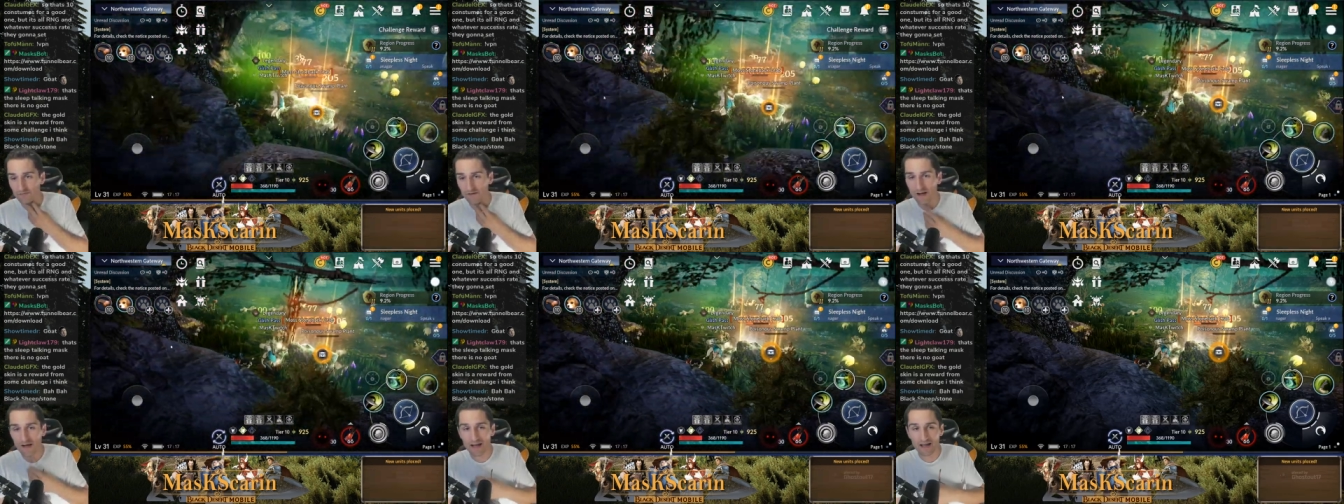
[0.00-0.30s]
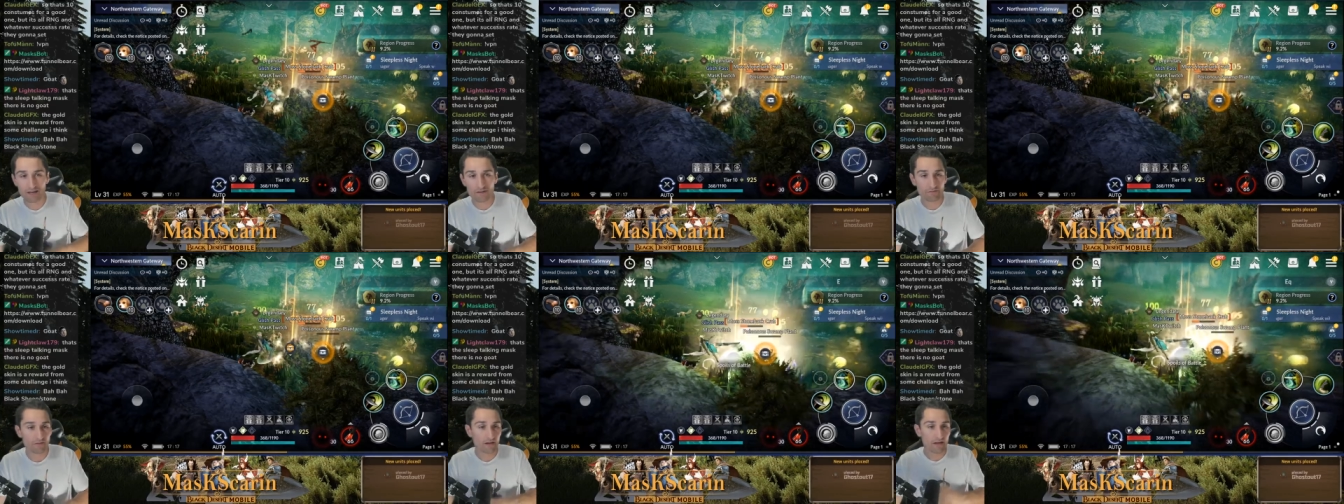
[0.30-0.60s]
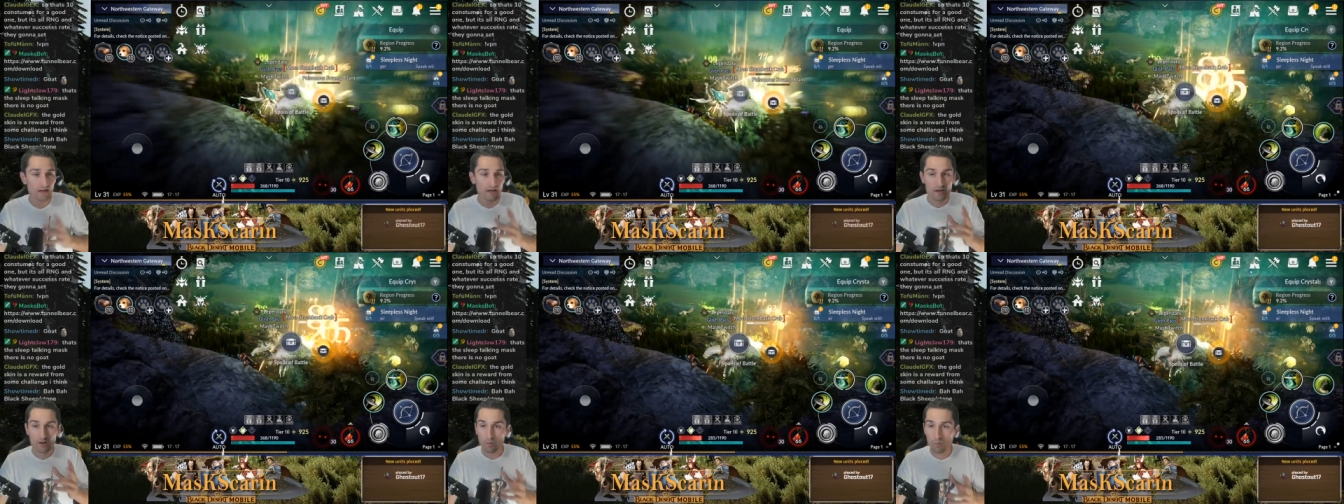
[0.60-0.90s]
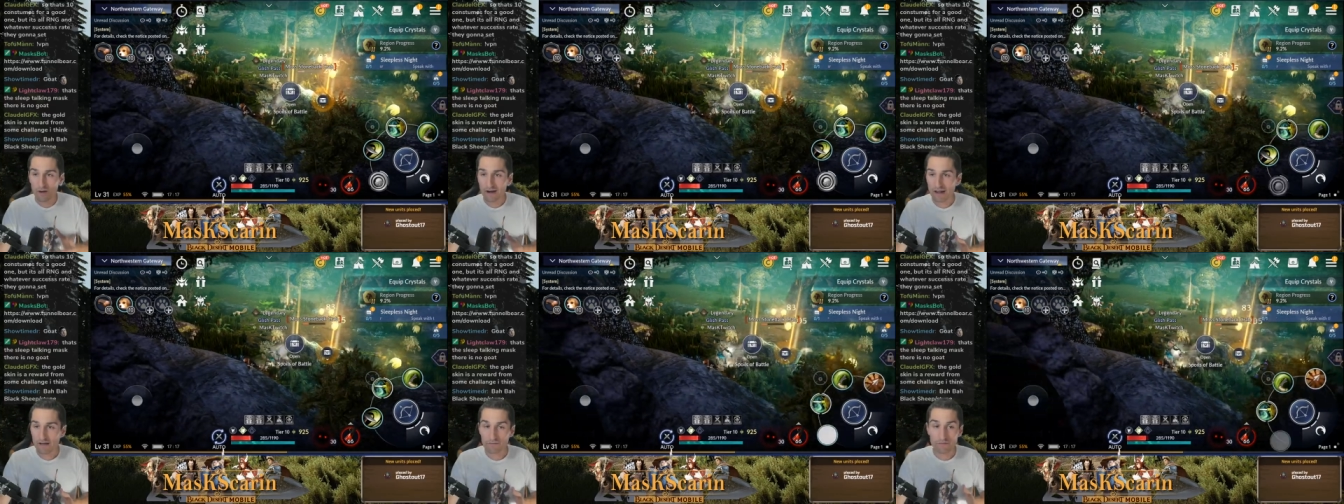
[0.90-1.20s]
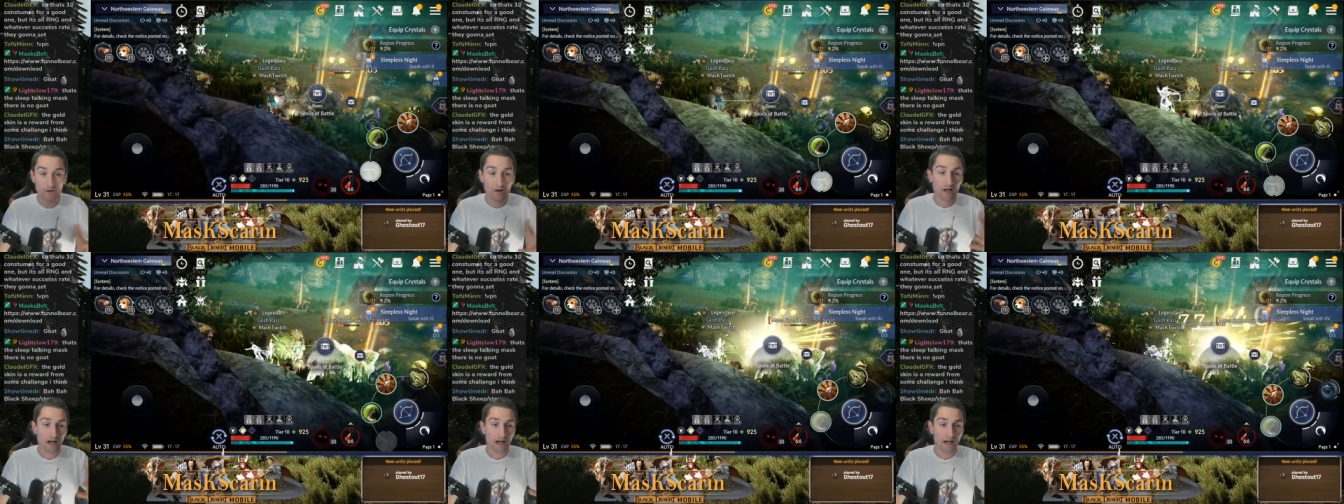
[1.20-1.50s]
five,
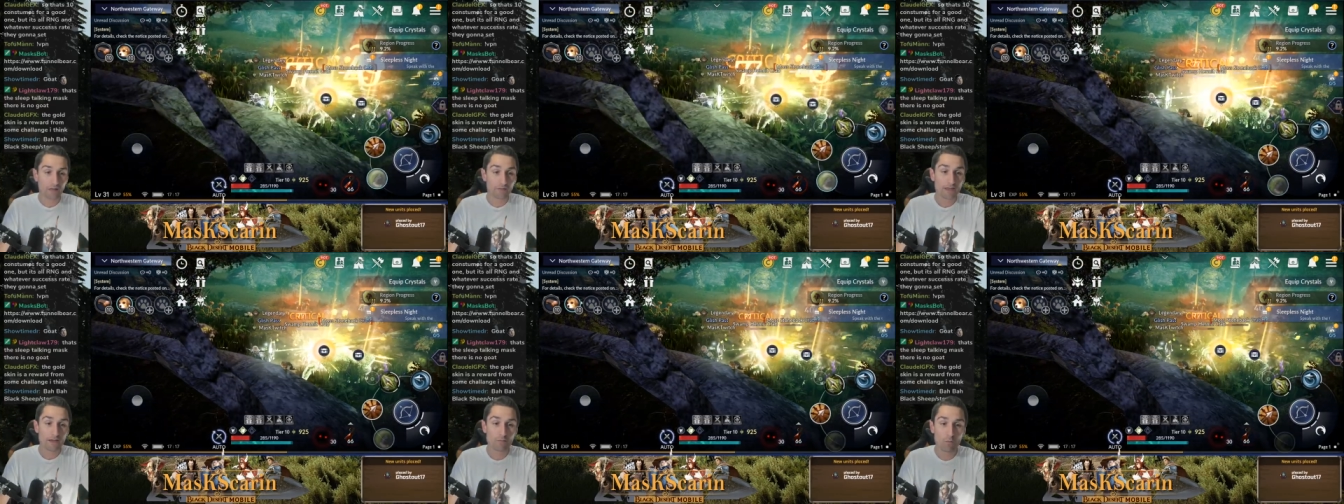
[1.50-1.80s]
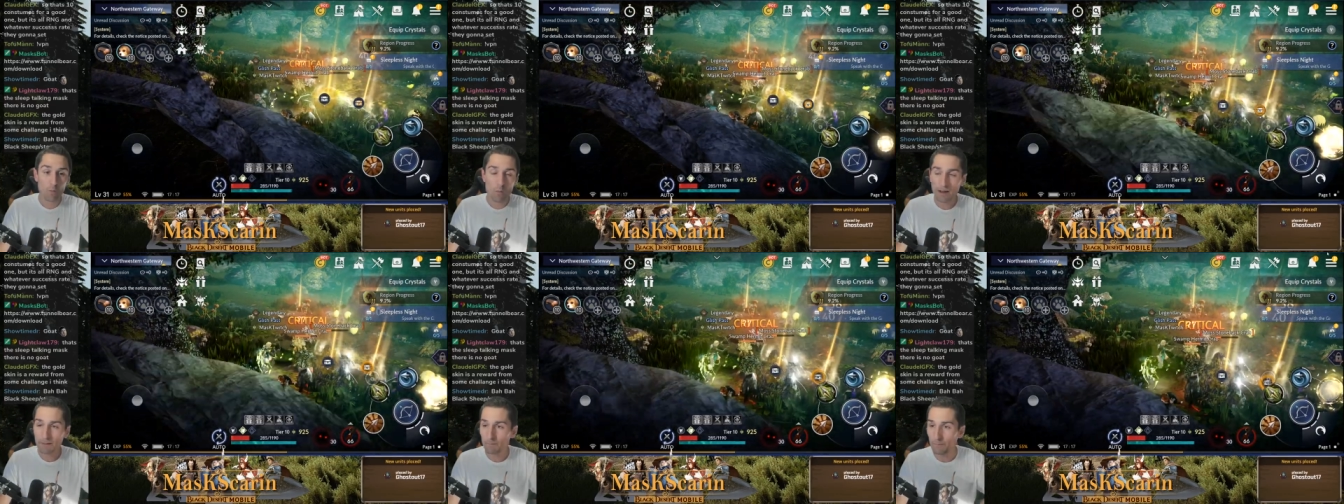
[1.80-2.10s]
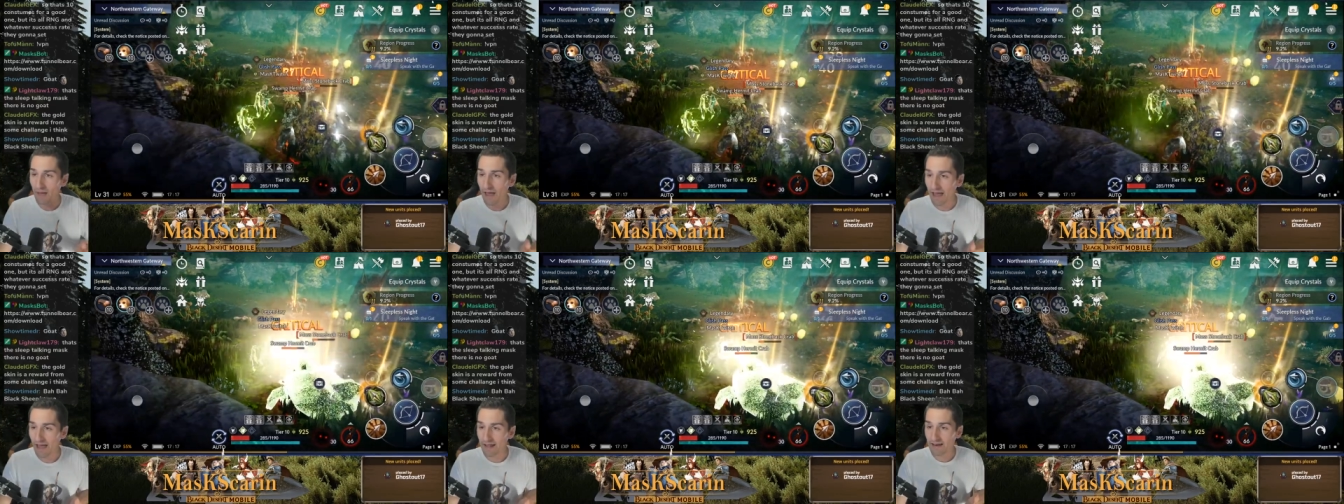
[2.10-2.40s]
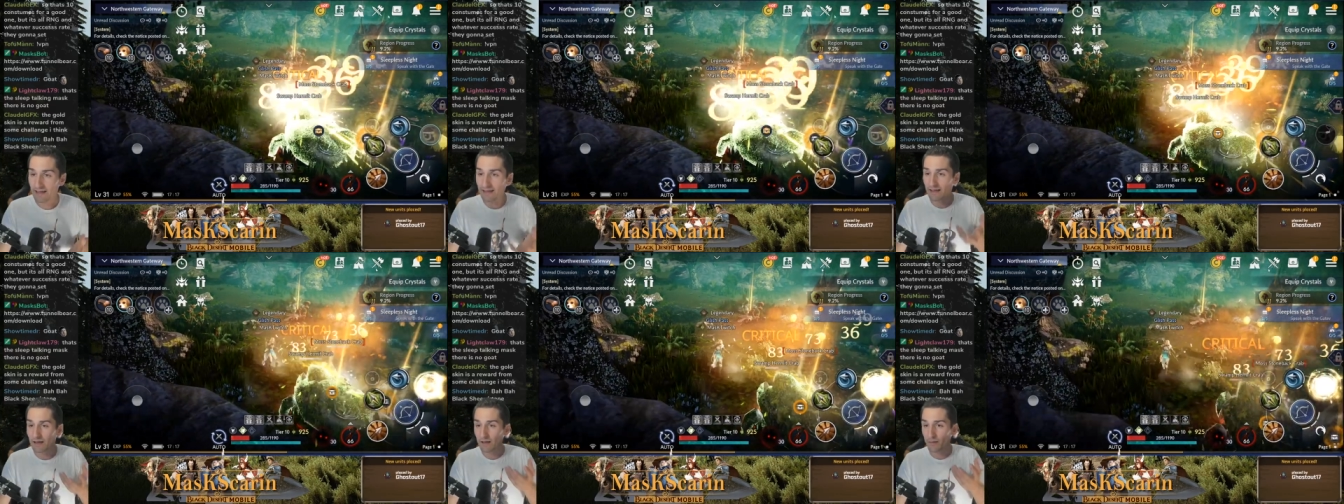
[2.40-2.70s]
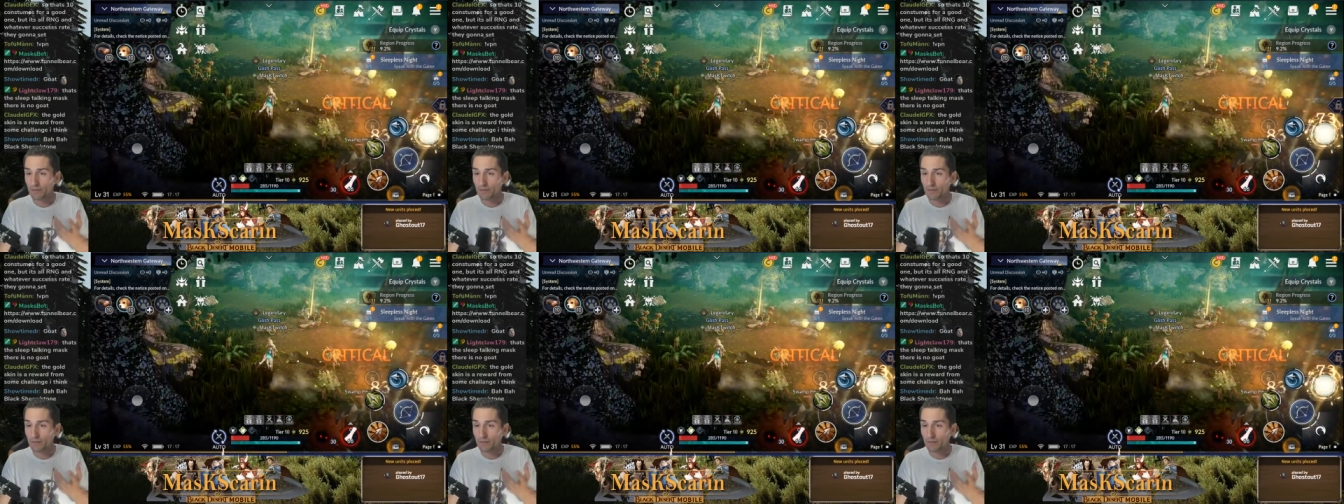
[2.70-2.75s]
whatever. I only have one pet.